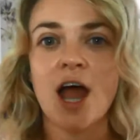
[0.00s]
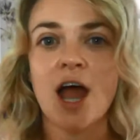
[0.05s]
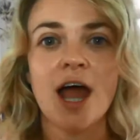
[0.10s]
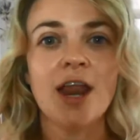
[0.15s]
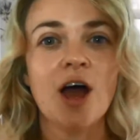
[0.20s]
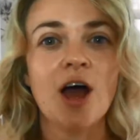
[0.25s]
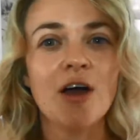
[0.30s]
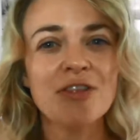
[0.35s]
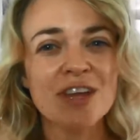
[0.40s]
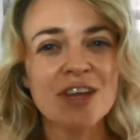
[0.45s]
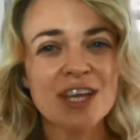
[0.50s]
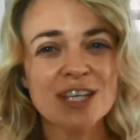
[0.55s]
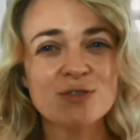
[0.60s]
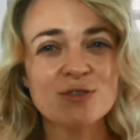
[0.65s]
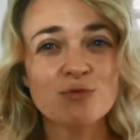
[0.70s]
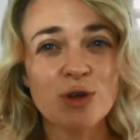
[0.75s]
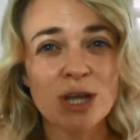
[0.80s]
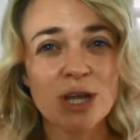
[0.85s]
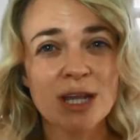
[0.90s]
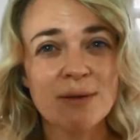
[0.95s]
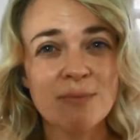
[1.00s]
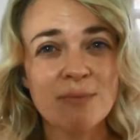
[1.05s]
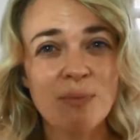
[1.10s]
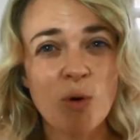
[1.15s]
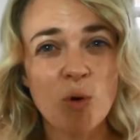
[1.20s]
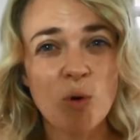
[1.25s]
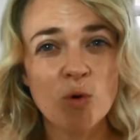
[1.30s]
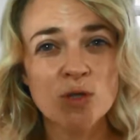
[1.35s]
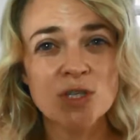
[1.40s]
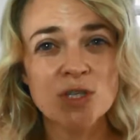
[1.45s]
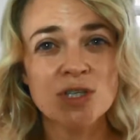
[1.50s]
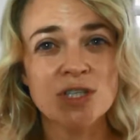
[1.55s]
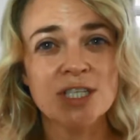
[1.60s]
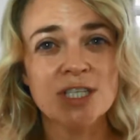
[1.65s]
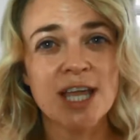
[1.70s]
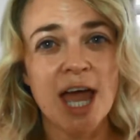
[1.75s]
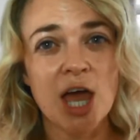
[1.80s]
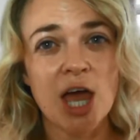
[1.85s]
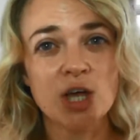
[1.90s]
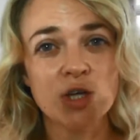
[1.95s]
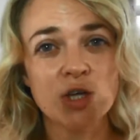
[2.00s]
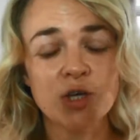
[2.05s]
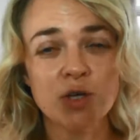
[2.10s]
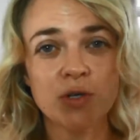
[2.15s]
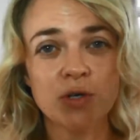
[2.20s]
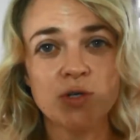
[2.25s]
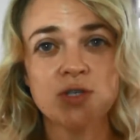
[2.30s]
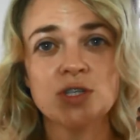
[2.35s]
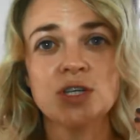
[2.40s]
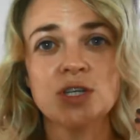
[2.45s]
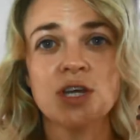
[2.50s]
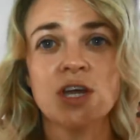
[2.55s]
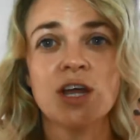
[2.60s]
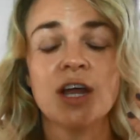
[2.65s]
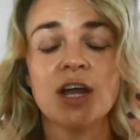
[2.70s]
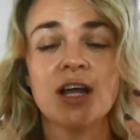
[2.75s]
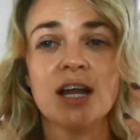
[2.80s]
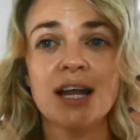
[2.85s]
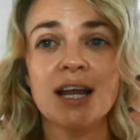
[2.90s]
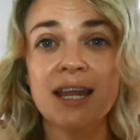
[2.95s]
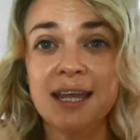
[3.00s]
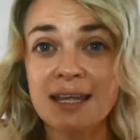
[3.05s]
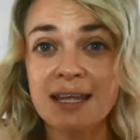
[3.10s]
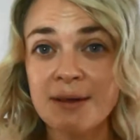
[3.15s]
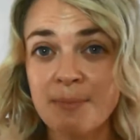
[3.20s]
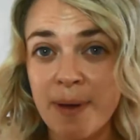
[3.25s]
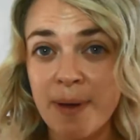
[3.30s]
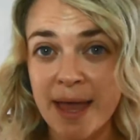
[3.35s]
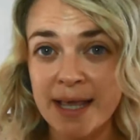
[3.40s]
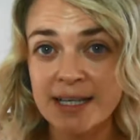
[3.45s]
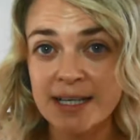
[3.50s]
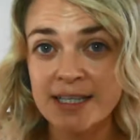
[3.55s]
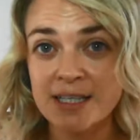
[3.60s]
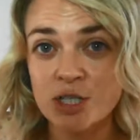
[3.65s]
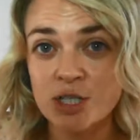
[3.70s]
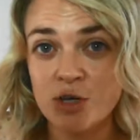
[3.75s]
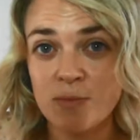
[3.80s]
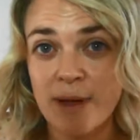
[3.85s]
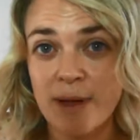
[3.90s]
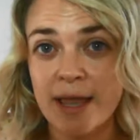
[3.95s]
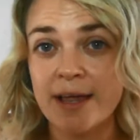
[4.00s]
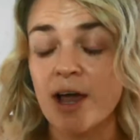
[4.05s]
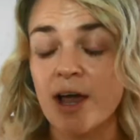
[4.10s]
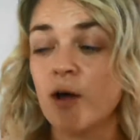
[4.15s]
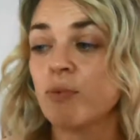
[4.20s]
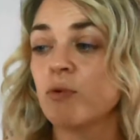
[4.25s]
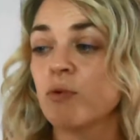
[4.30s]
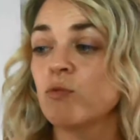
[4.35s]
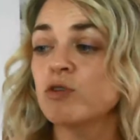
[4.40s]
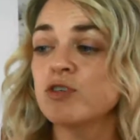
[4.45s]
And I think it's really important to get a good clean base to your makeup.